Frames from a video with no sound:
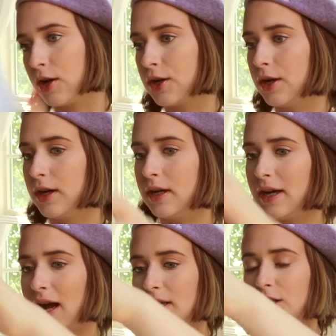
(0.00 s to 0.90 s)
a good,
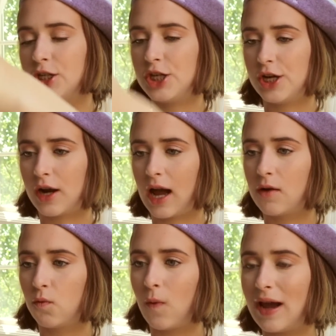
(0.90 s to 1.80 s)
nice, sheer, kind
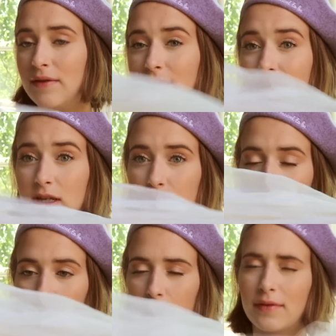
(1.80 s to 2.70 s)
of white vintage
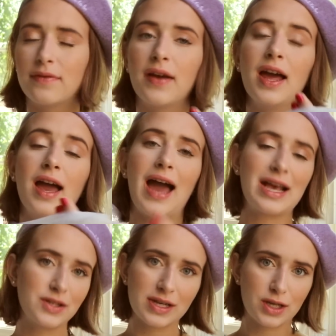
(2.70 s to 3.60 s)
scarf.
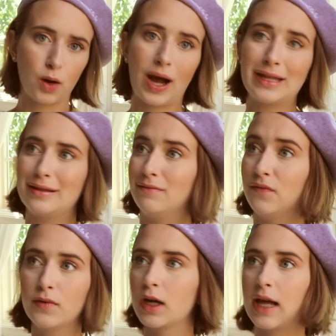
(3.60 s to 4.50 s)
As you guys know, I
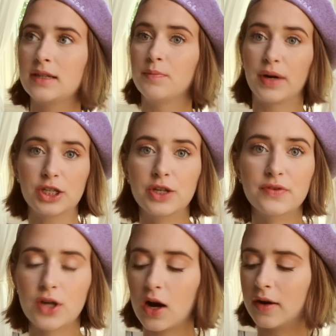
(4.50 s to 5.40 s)
collect a bunch of
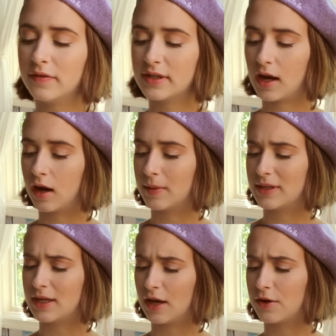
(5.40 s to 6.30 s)
scarves.
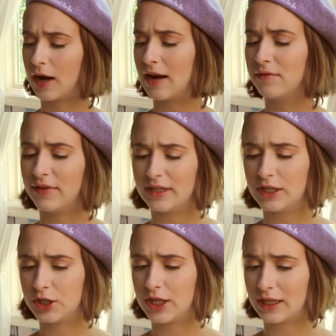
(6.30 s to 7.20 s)
It's another kind of
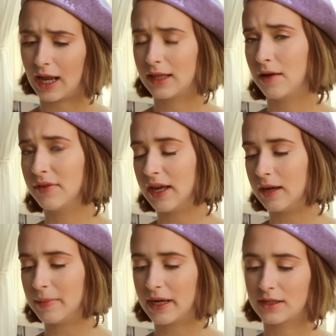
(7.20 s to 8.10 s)
vintage thing that I love
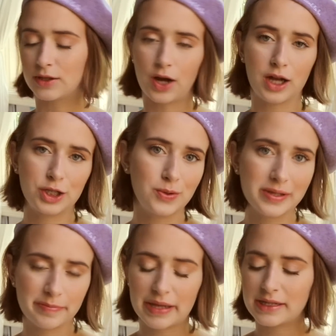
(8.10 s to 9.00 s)
getting because they're not too
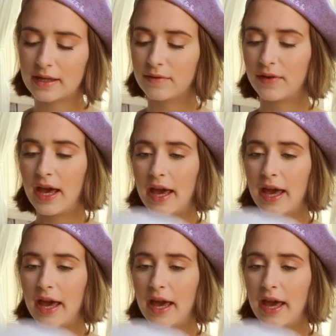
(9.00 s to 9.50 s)
expensive.